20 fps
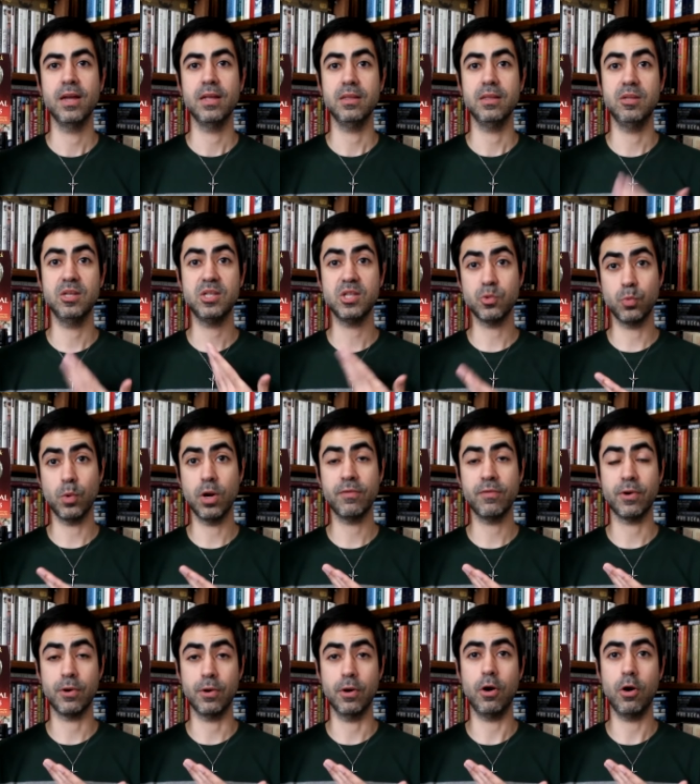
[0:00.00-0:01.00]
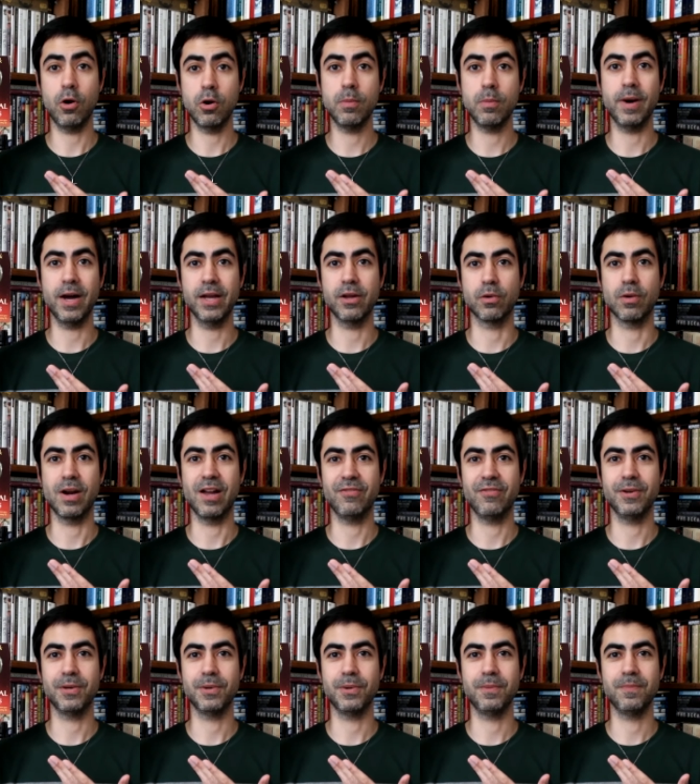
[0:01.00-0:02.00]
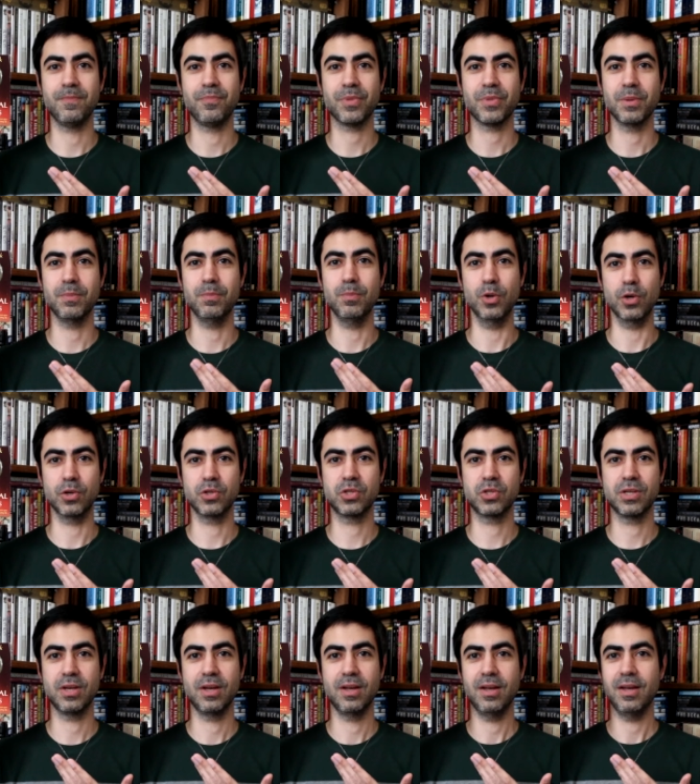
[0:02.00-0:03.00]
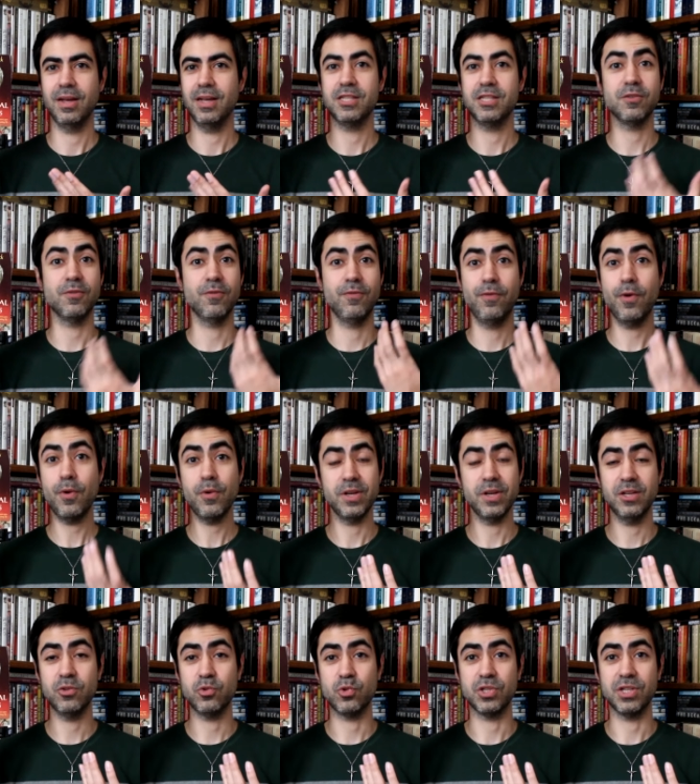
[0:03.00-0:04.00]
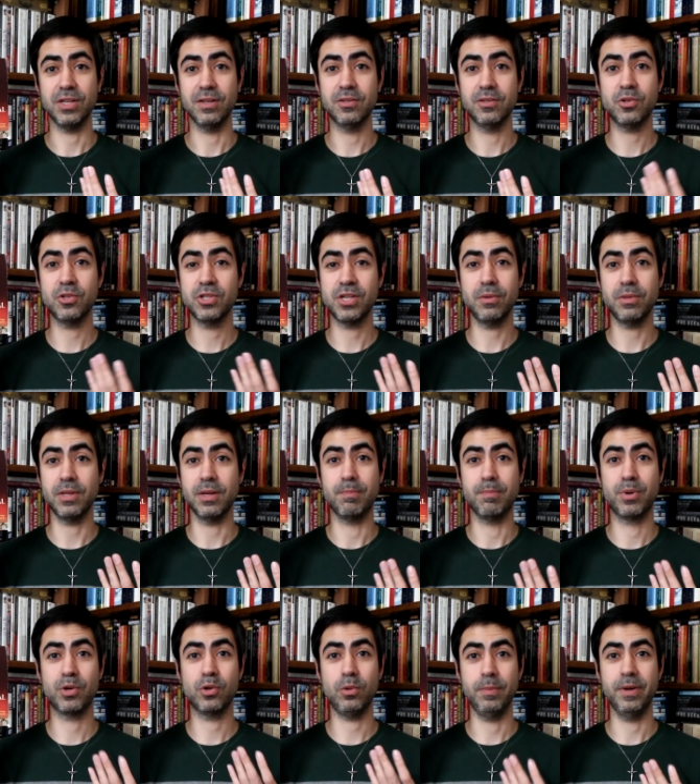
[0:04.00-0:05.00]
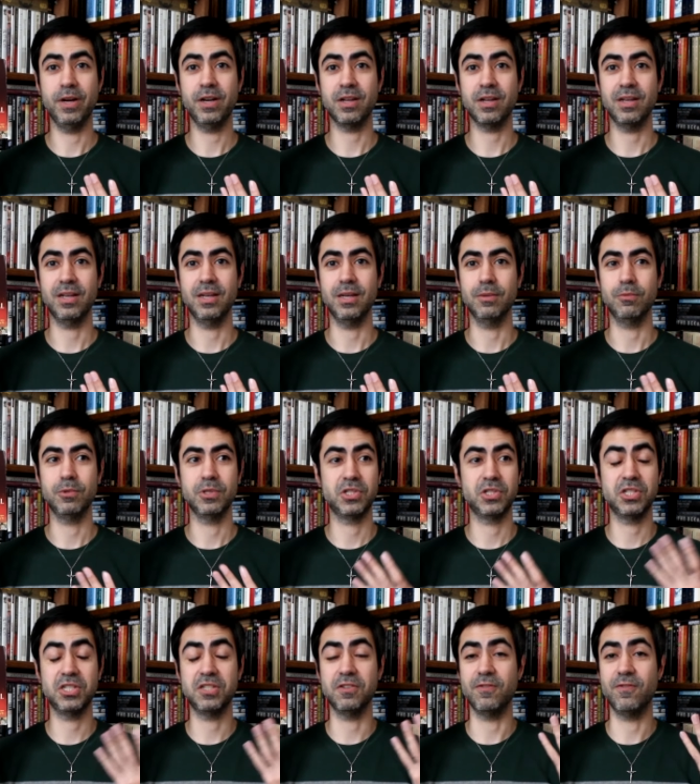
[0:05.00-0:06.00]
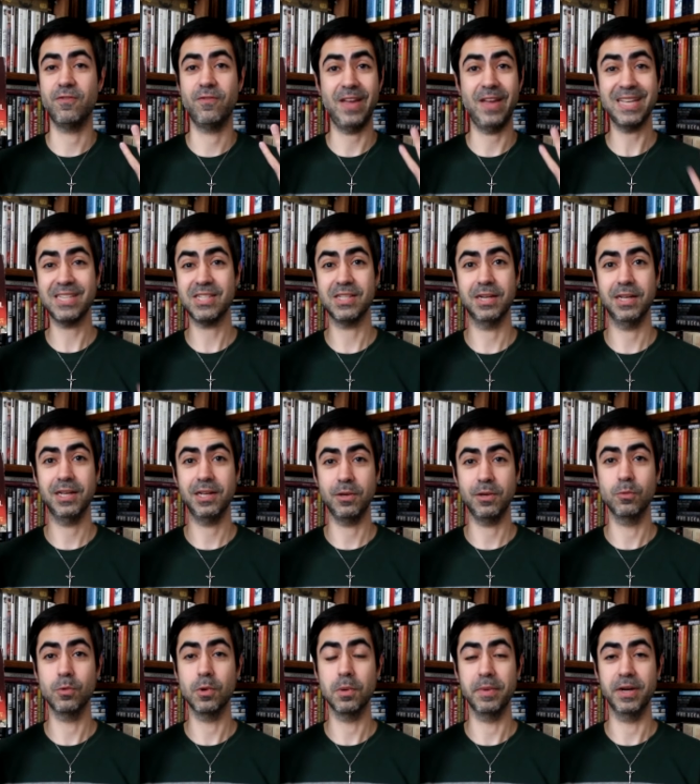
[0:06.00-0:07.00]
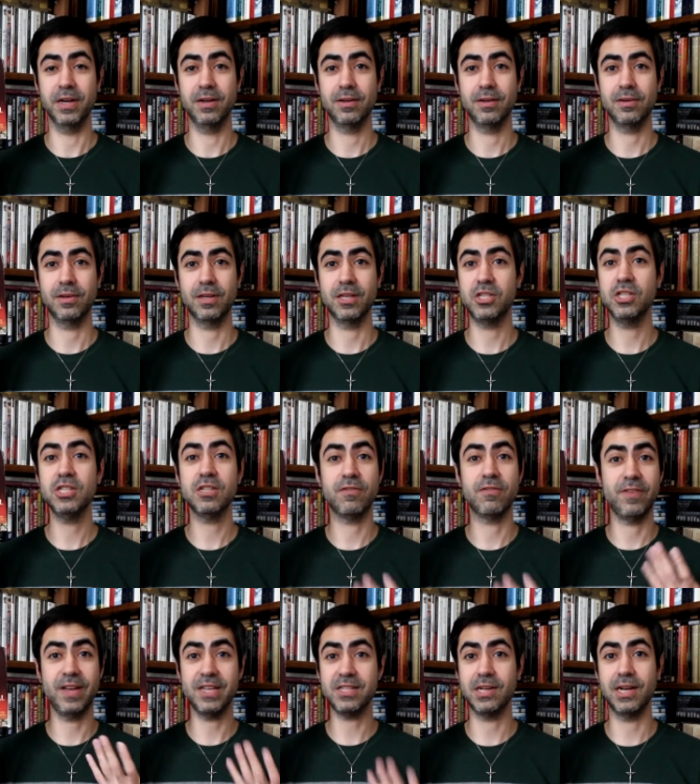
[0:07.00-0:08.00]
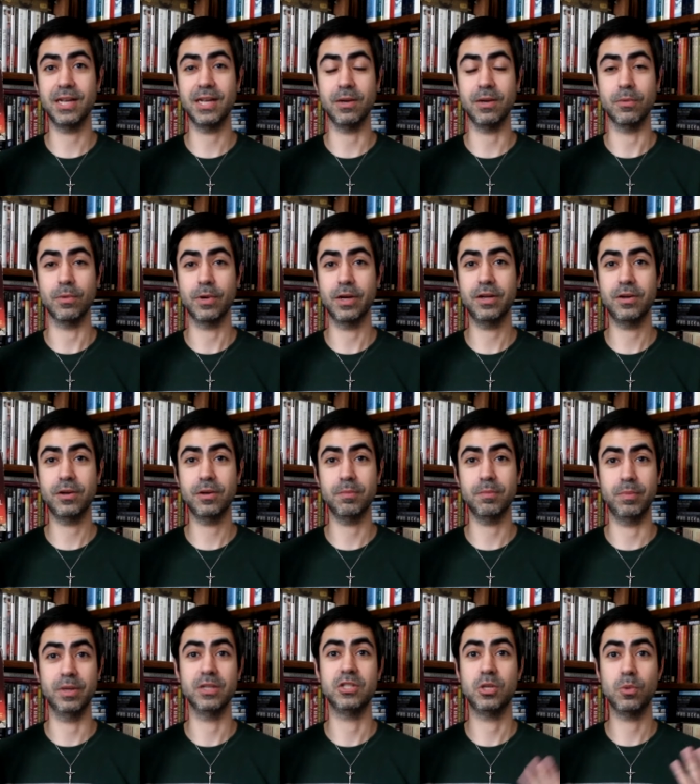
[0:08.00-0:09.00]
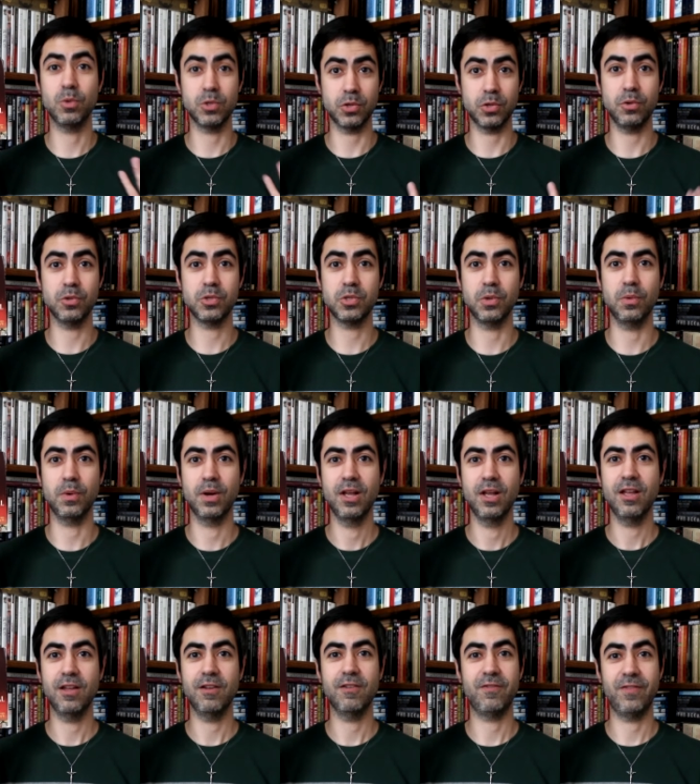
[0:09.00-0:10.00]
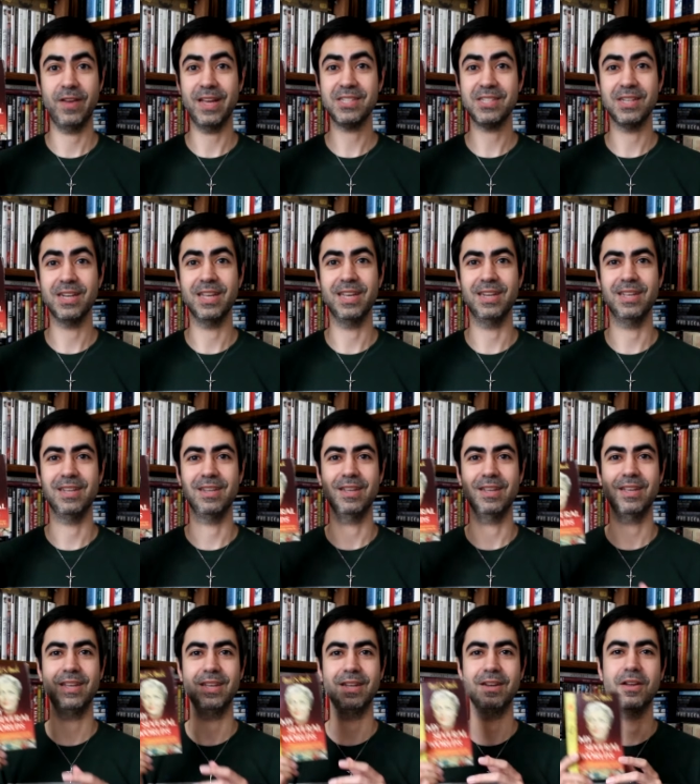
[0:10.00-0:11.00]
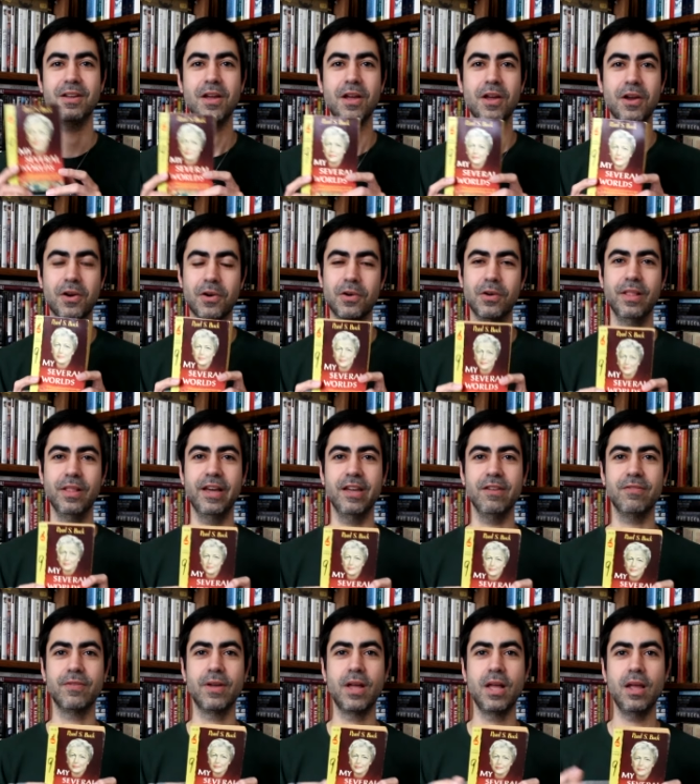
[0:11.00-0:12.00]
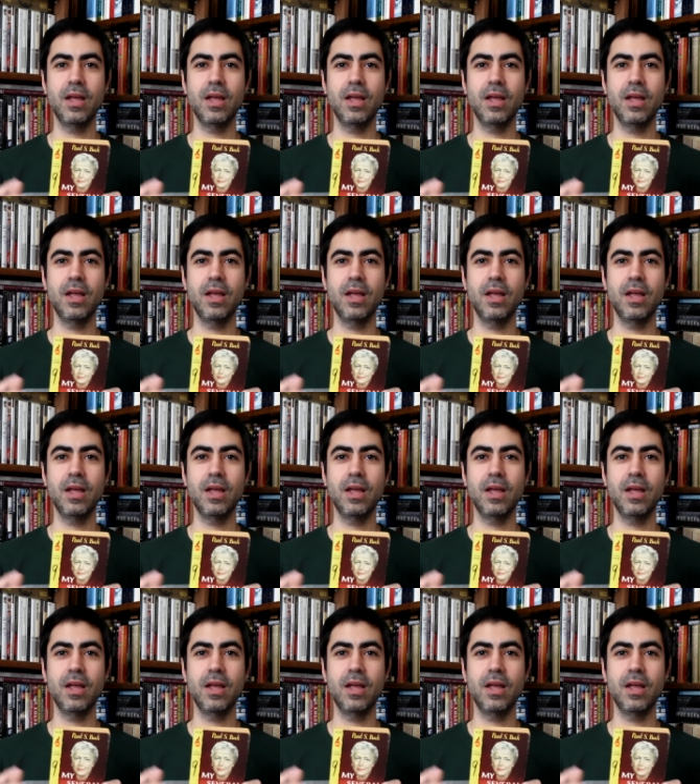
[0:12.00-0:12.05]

This is one of her autobiographical books it's very interesting. It turns out that Pearl Buck eh, was just a fascinating woman. Okay, she's a fascinating writer, but she was also fascinating in her life.